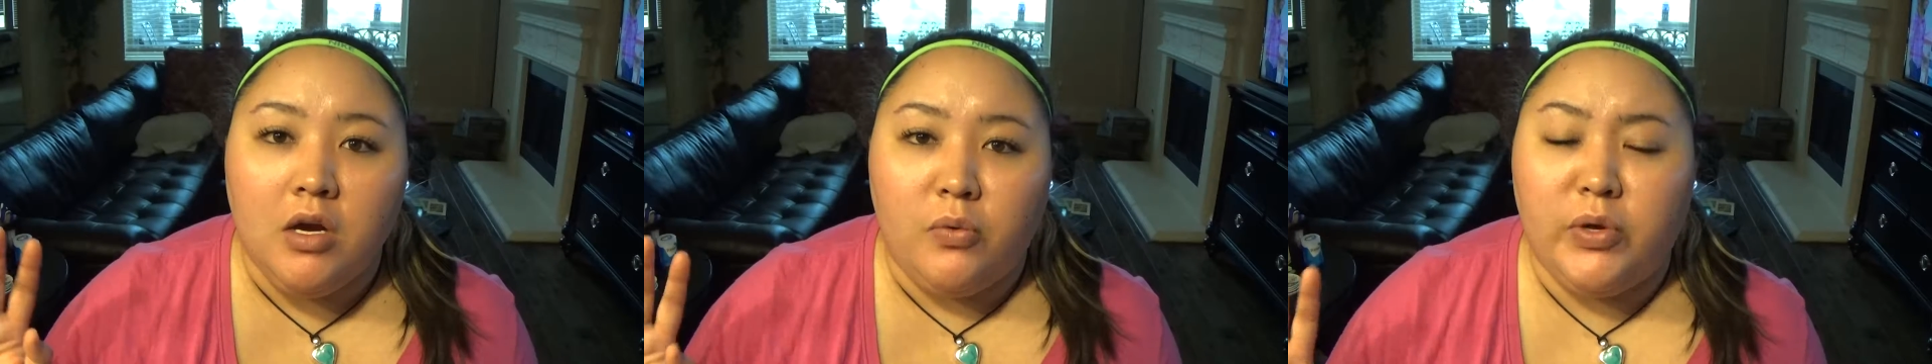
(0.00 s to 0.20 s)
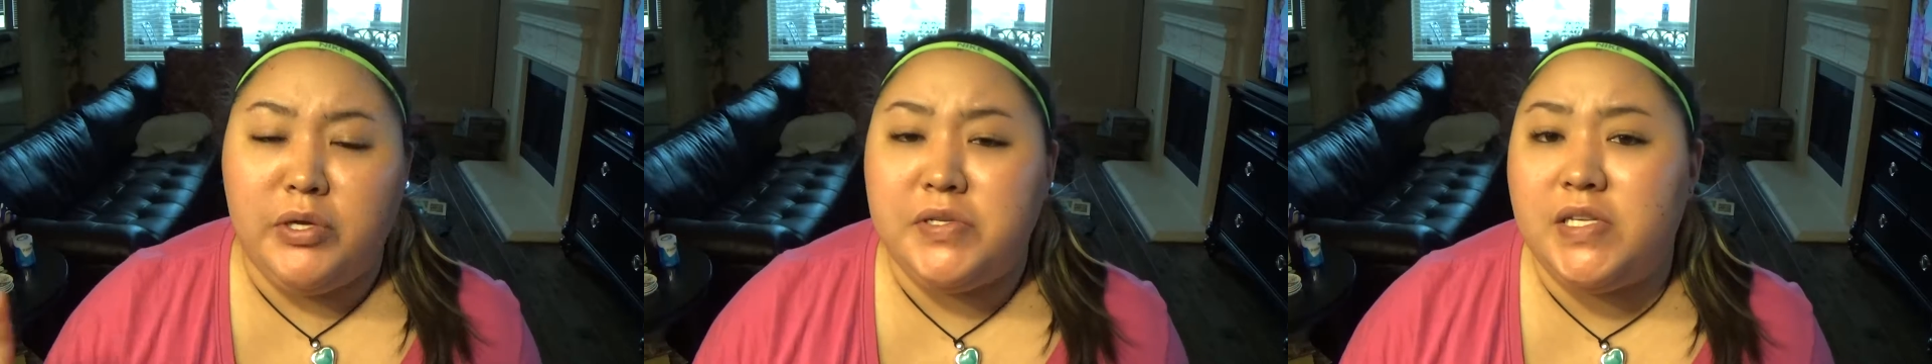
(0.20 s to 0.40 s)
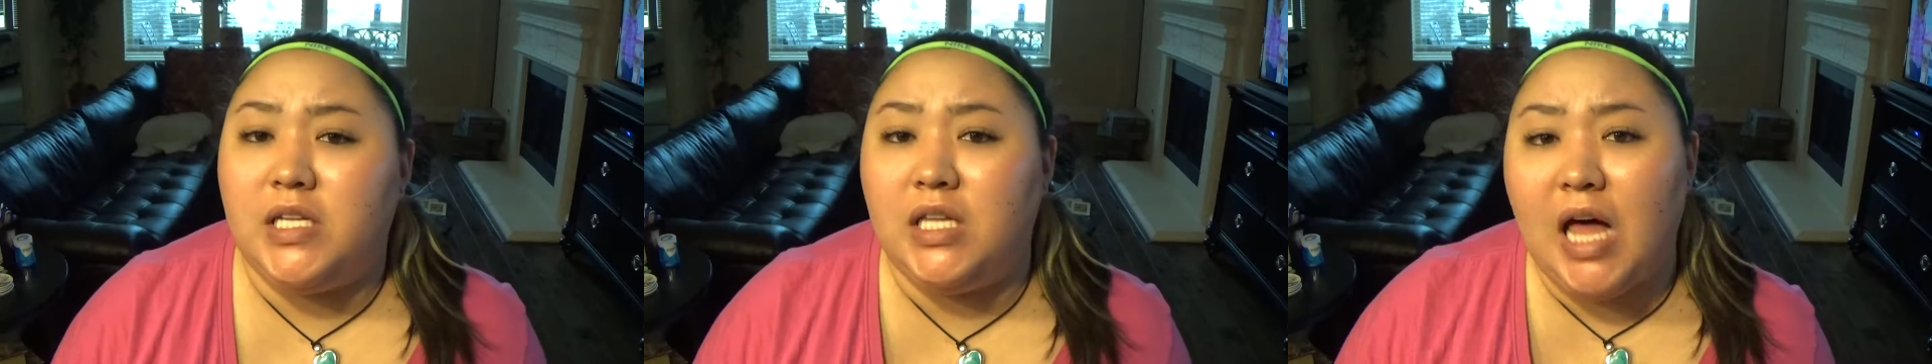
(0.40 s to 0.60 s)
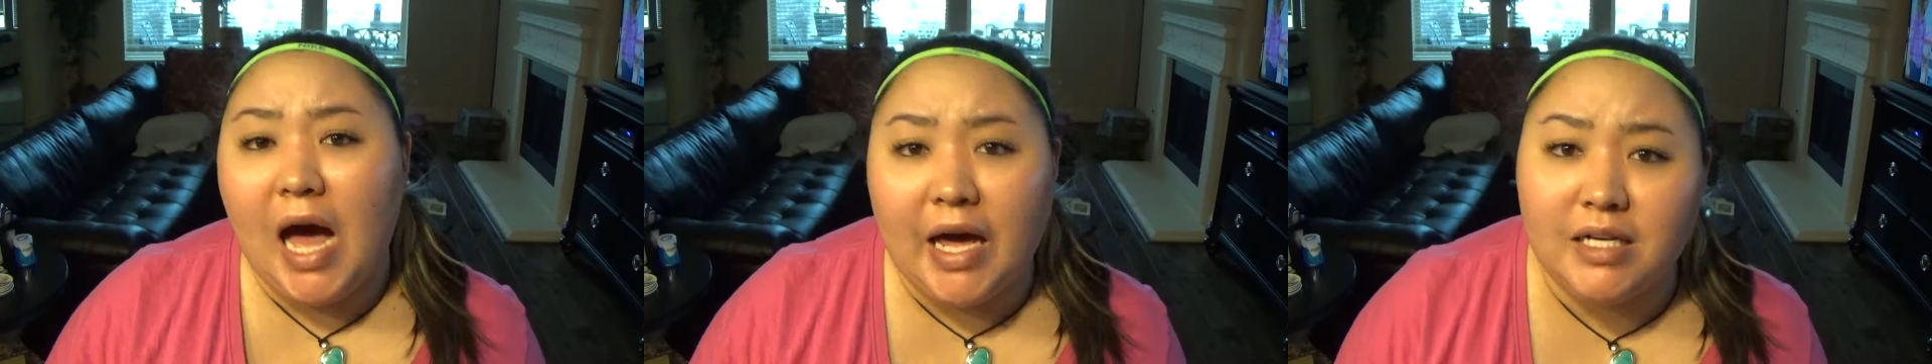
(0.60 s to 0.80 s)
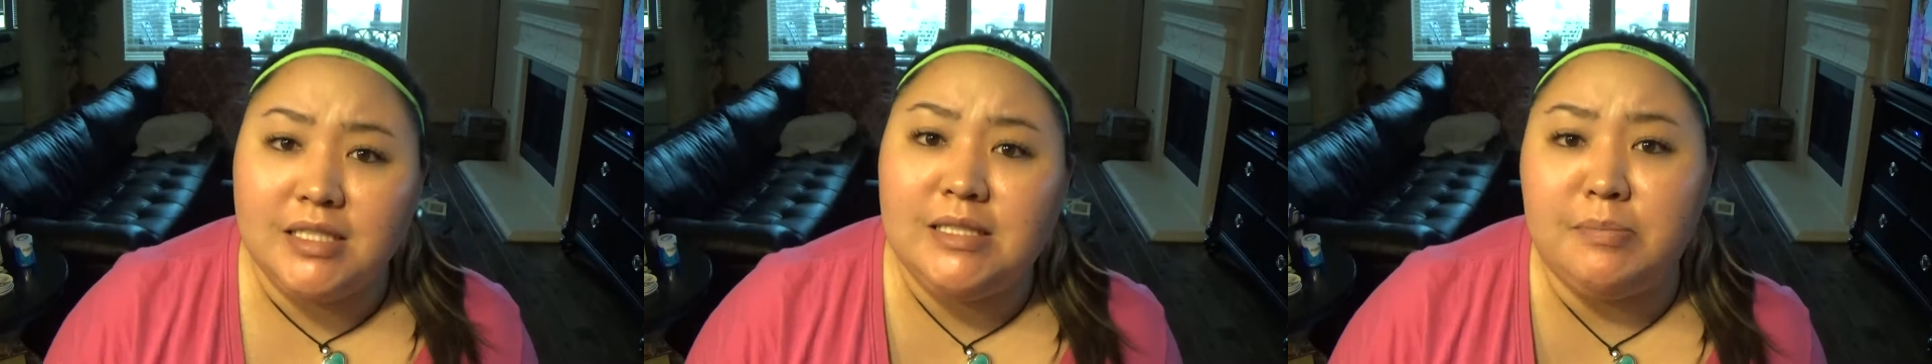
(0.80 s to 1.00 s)
we use a
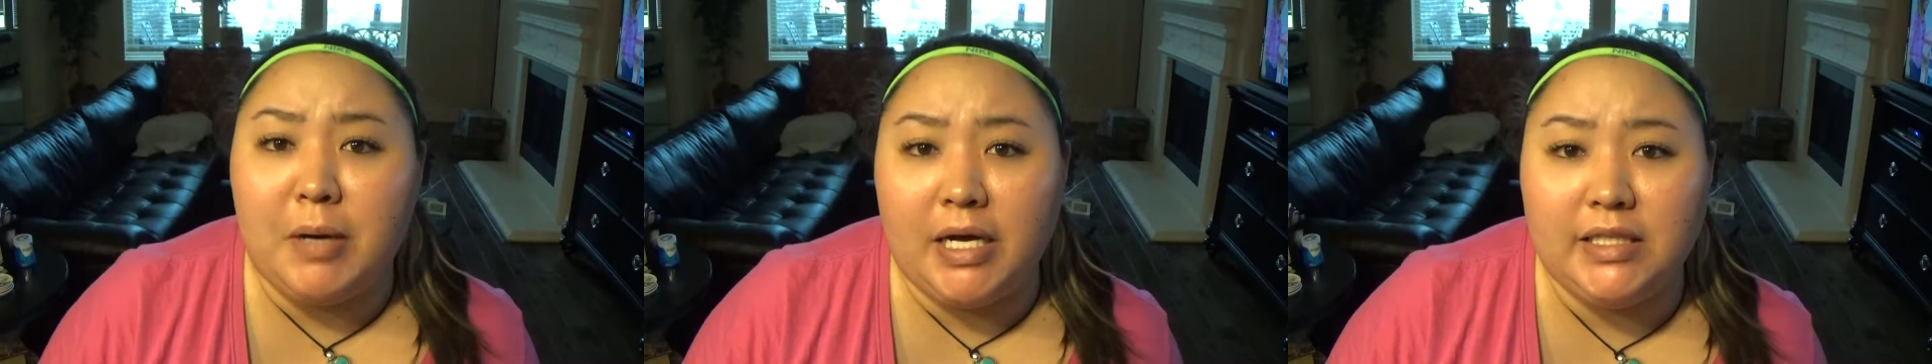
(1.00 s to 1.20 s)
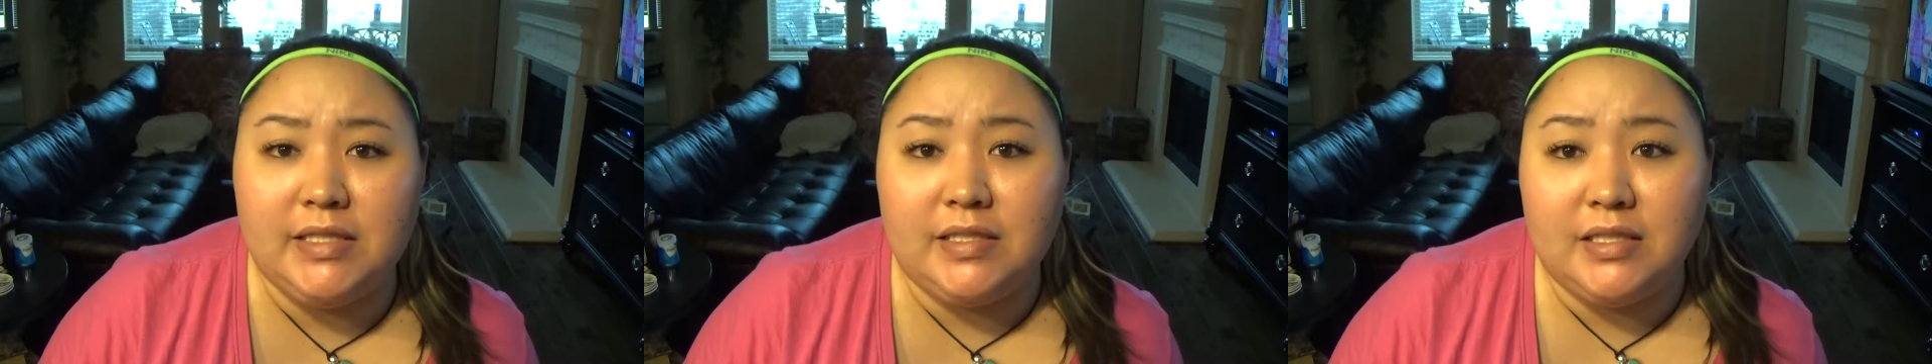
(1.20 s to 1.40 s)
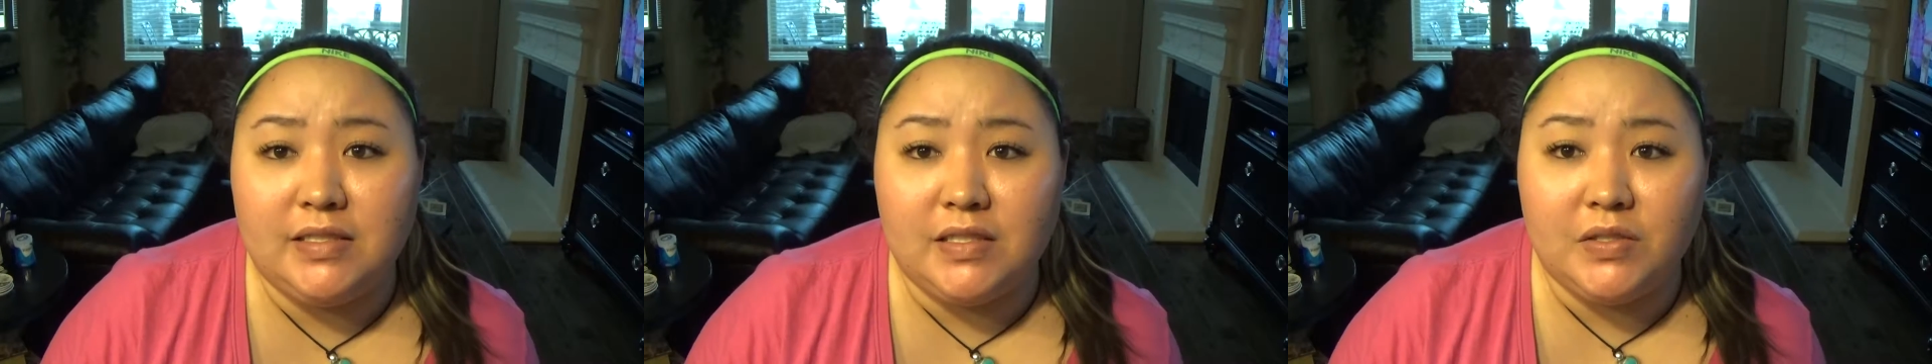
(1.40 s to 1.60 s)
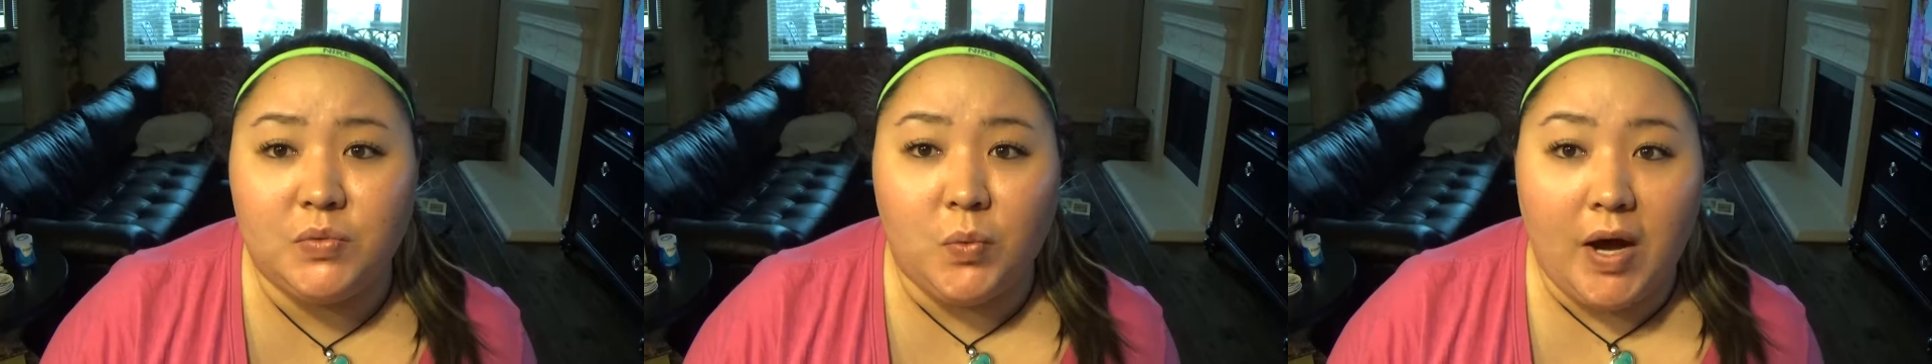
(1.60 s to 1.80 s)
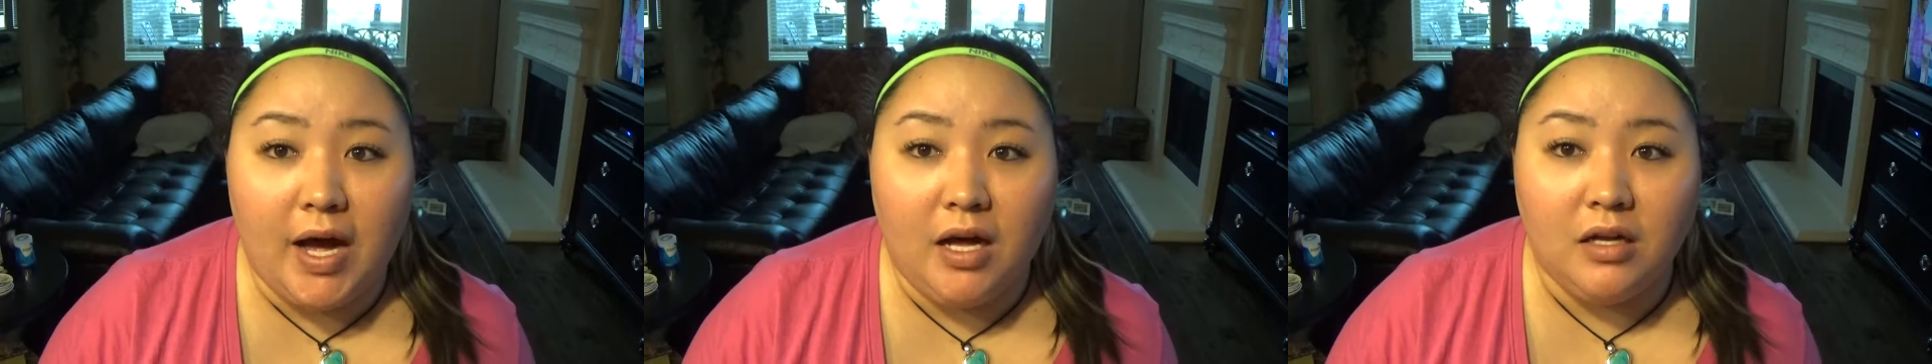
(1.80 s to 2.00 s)
lot of spices as
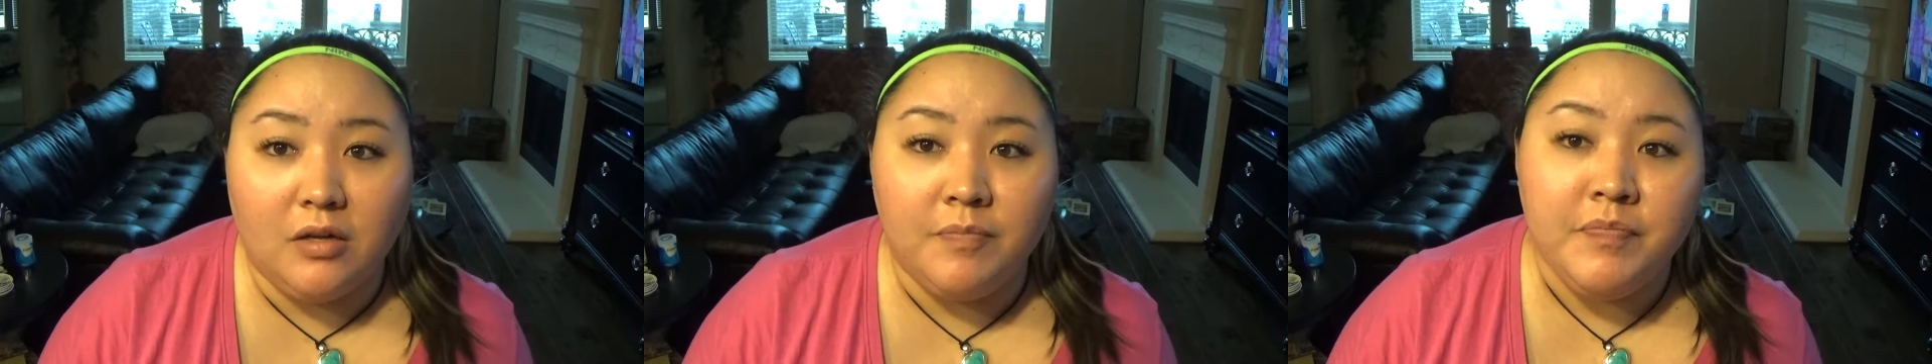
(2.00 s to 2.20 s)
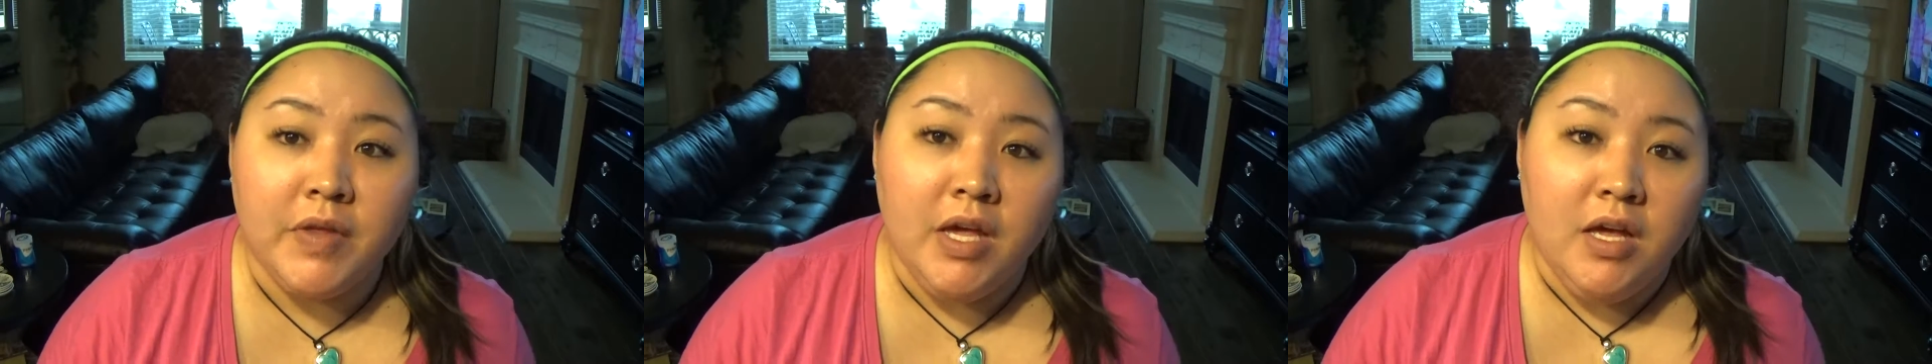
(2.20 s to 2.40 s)
well